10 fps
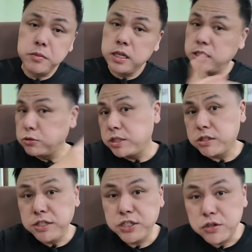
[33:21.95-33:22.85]
Because we
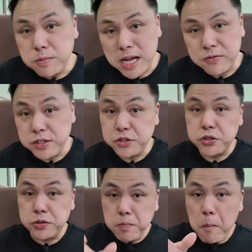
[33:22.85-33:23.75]
still need to go back for
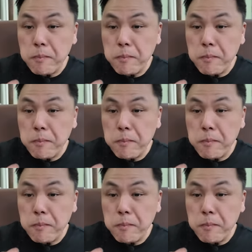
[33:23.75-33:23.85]
dessert.